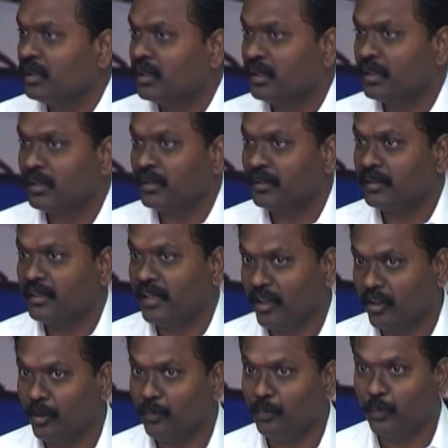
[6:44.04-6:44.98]
uh, uh
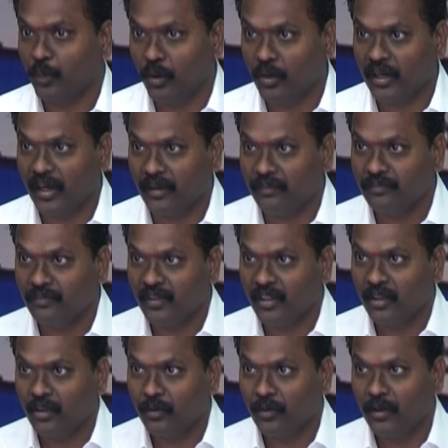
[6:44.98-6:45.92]
TEQIP program,
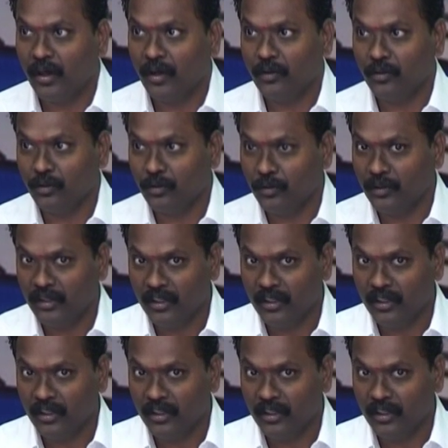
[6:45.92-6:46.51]
we have to do